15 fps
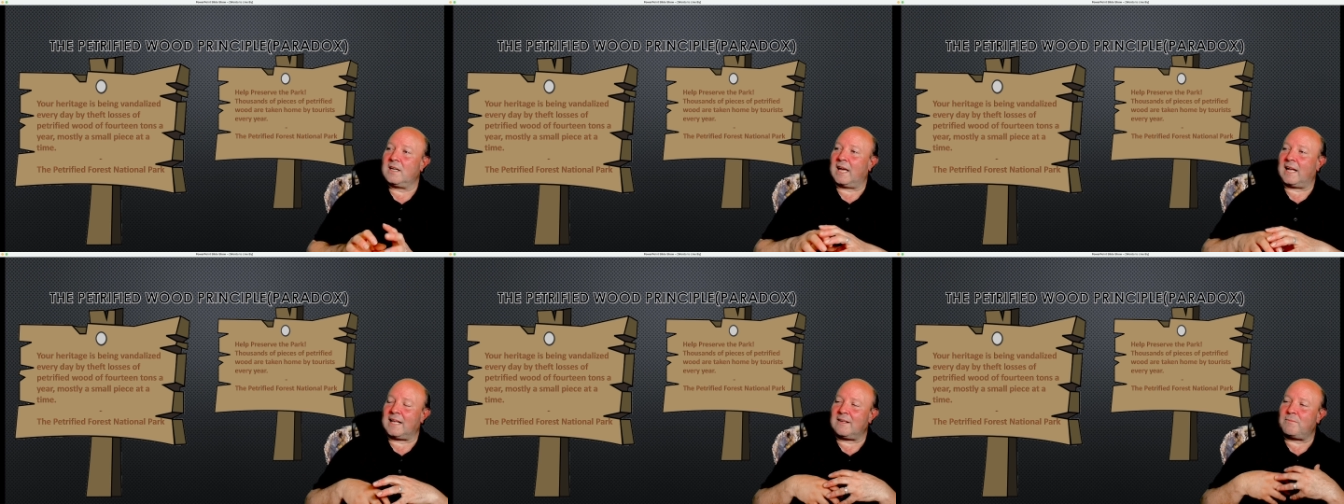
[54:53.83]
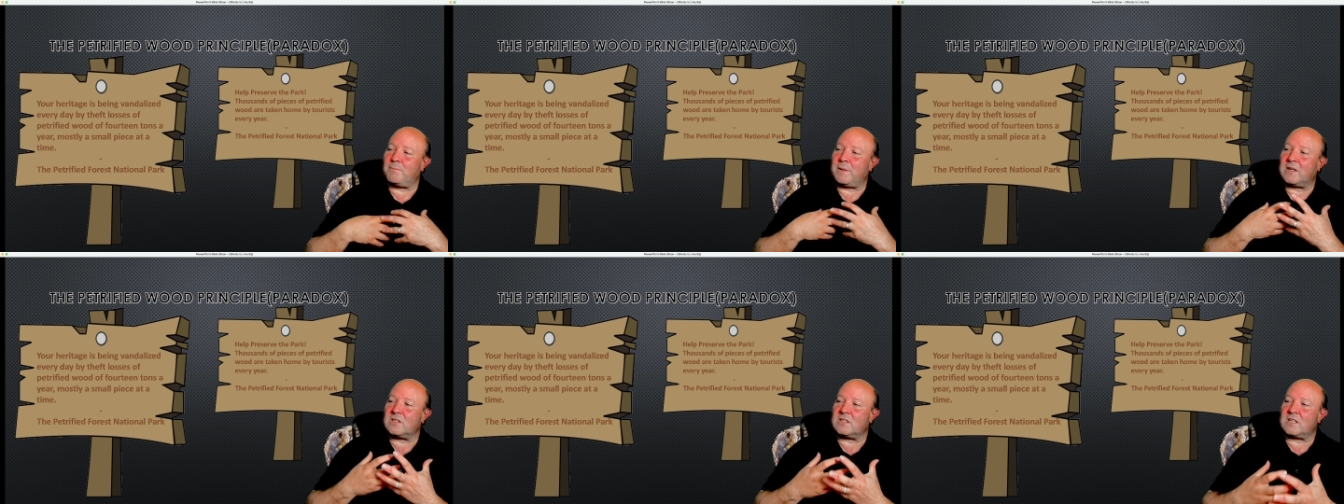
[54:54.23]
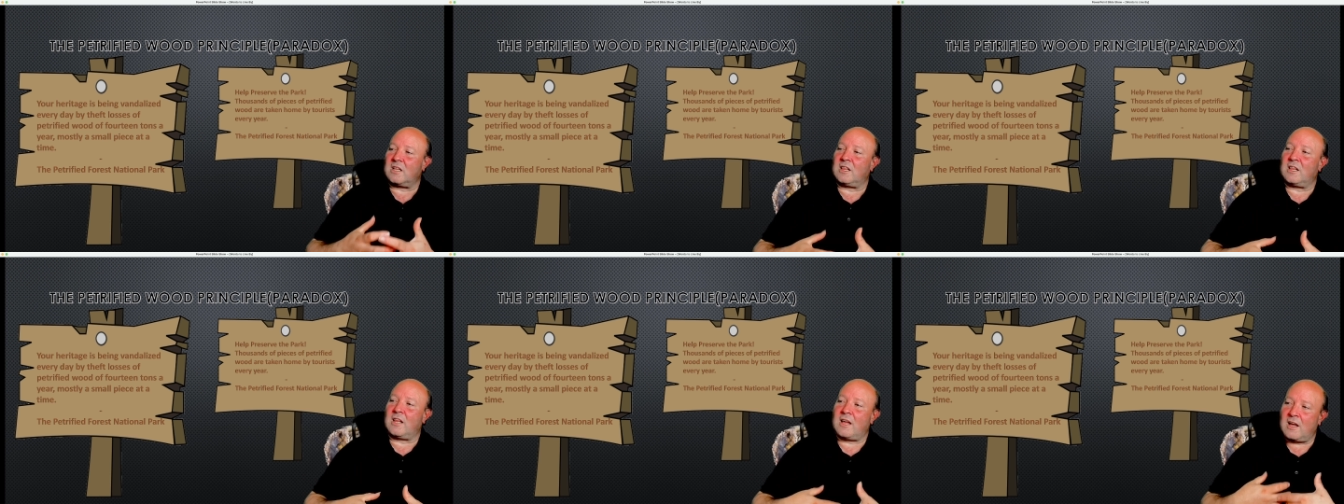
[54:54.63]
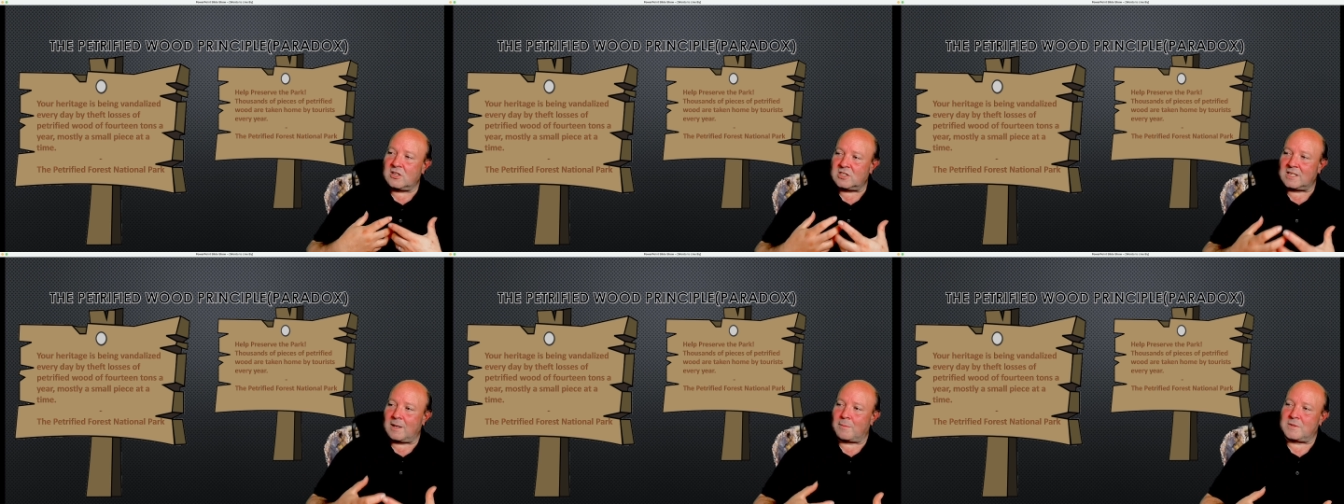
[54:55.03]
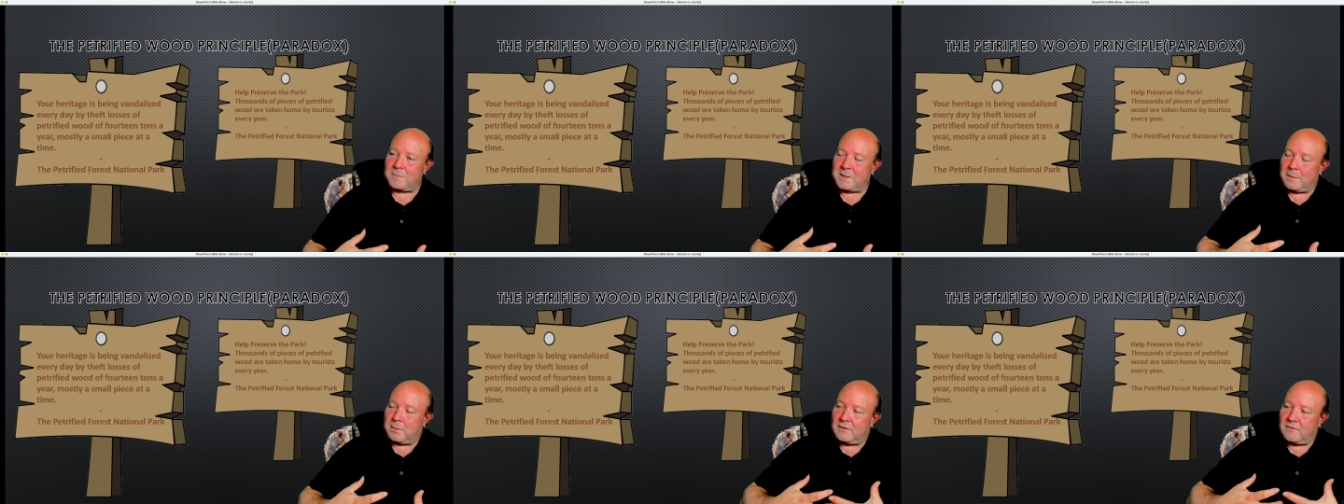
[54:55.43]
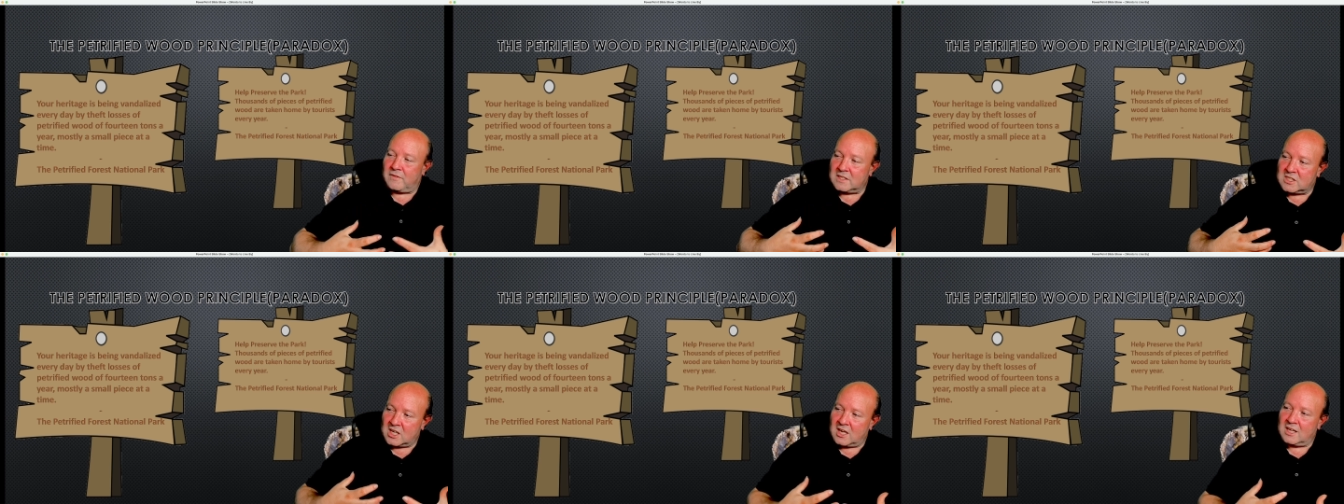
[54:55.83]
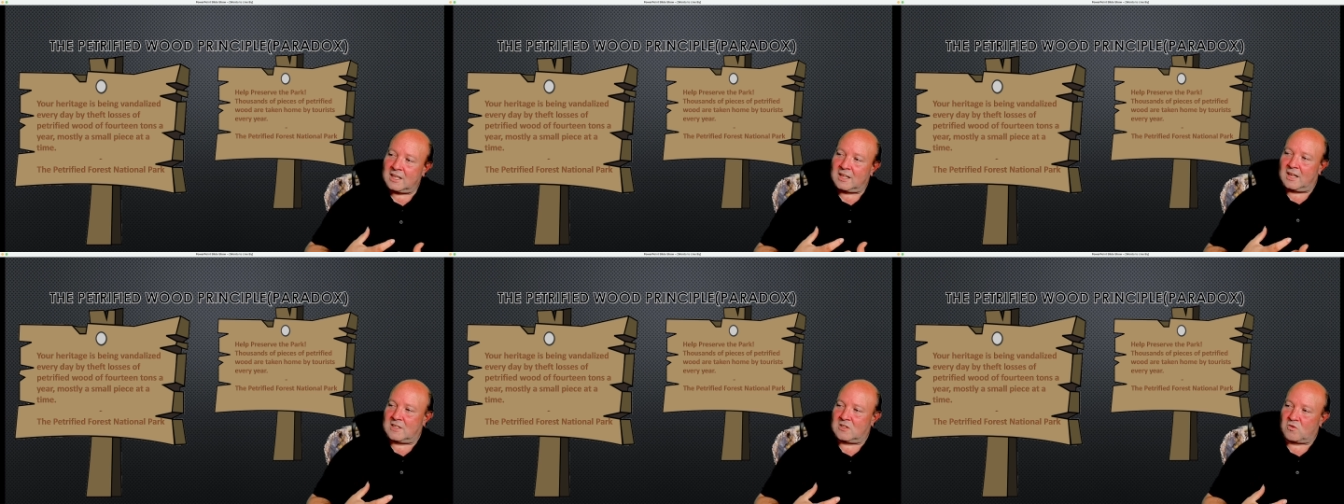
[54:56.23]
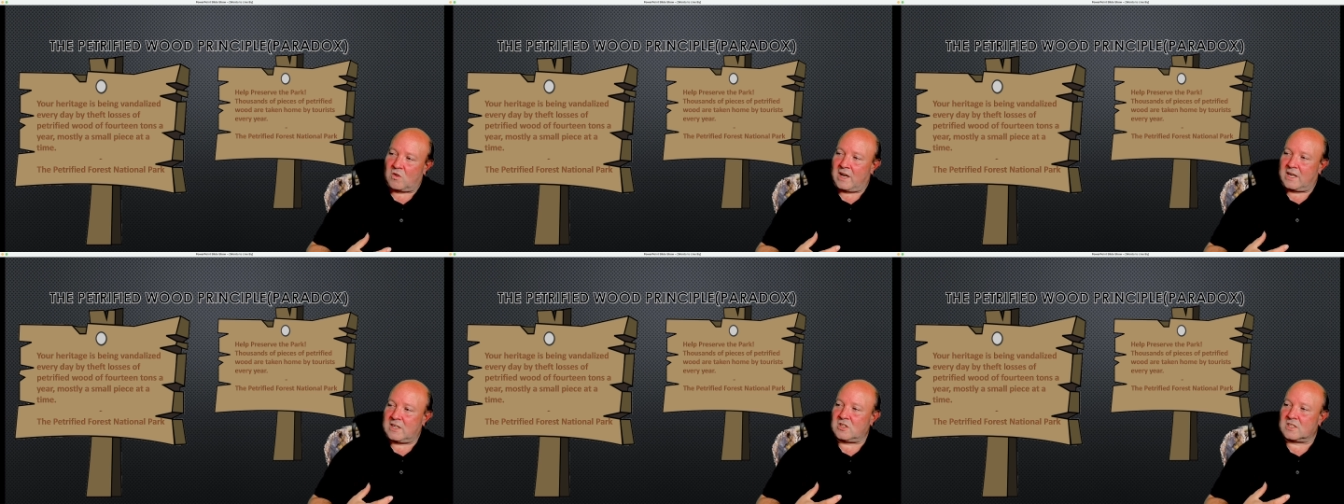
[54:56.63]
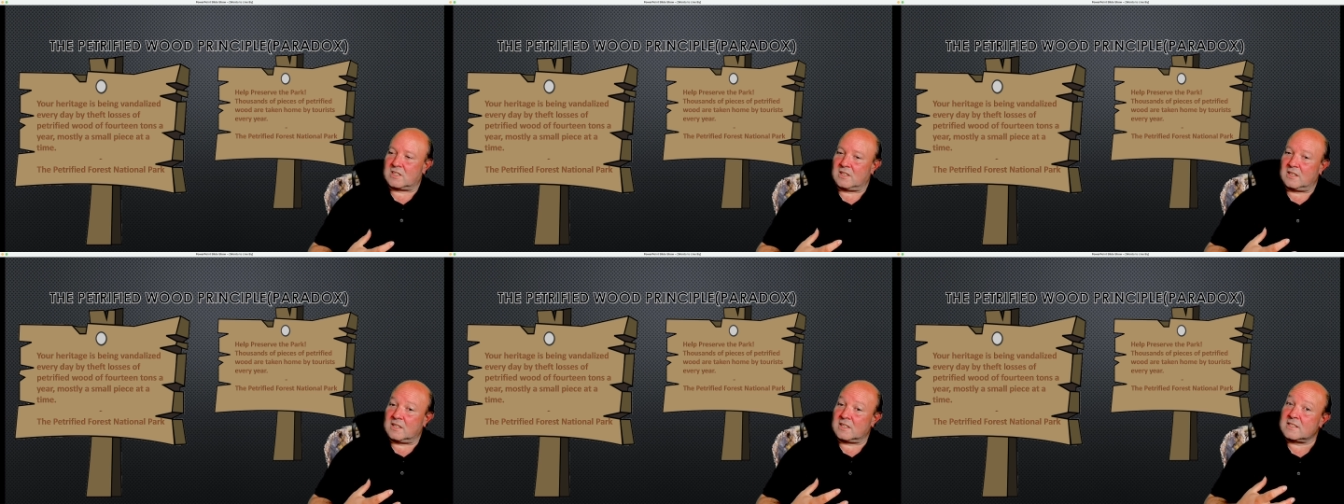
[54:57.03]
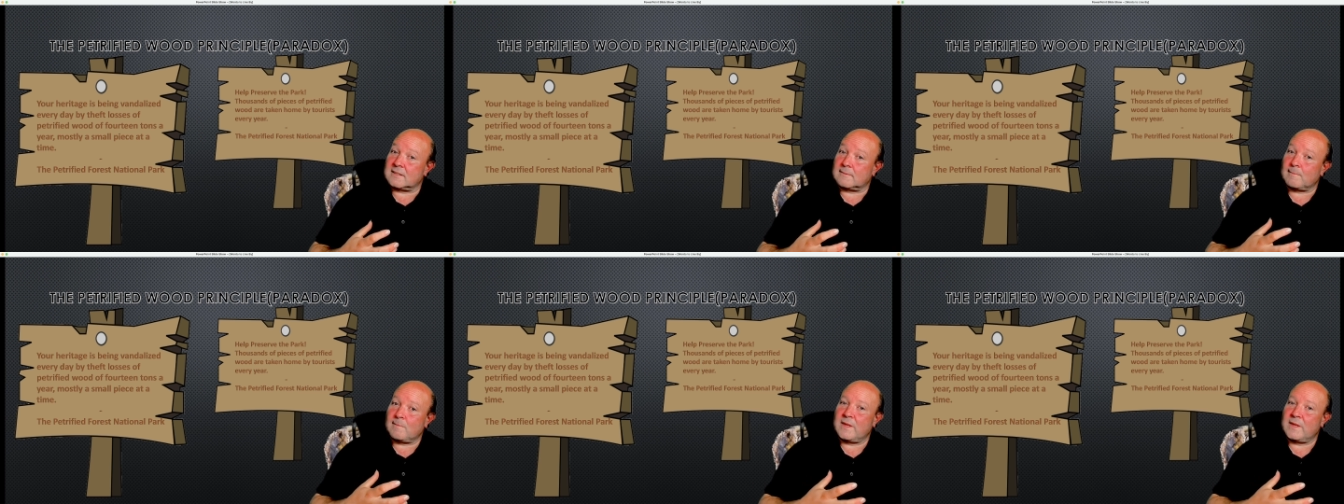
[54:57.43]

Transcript: And it's because large numbers of people have internalized righteousness,